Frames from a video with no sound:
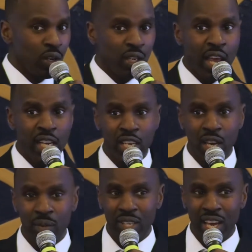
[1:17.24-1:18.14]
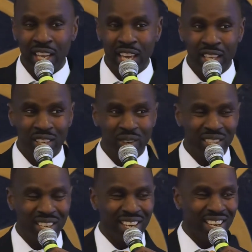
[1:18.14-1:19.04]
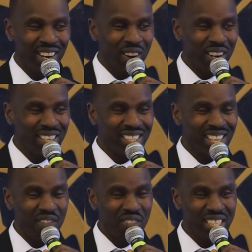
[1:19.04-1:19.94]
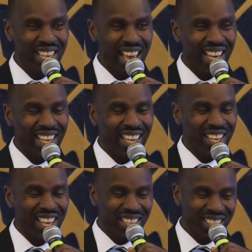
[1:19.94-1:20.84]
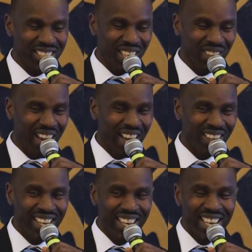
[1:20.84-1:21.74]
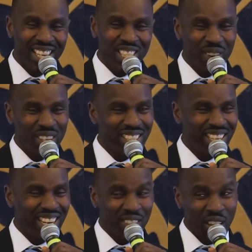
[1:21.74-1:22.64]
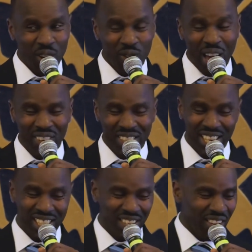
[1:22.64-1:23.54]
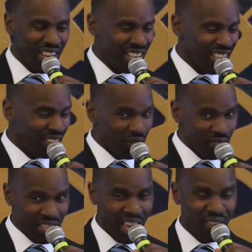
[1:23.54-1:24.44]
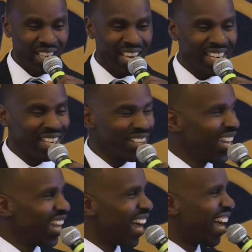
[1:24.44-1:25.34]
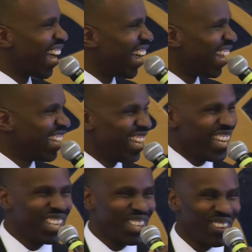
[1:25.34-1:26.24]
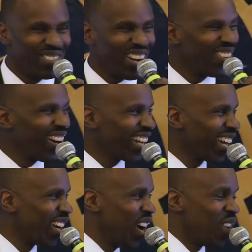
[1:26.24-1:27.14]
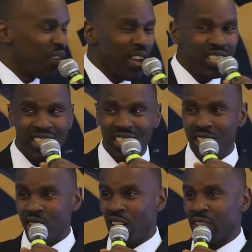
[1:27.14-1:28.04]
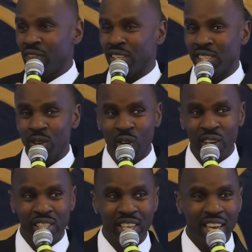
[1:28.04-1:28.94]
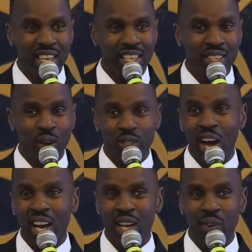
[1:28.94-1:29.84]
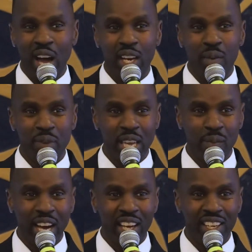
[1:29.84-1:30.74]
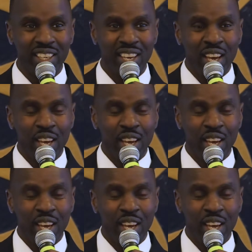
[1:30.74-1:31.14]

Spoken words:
lot of times, there was an artist named Missy Elliott, I think she's still around. She always said, I'm not gonna rap because that's not my gift, I'm gonna stay on my lane here. You would probably walk out. But basically, she would always say, don't talk about it, be about it.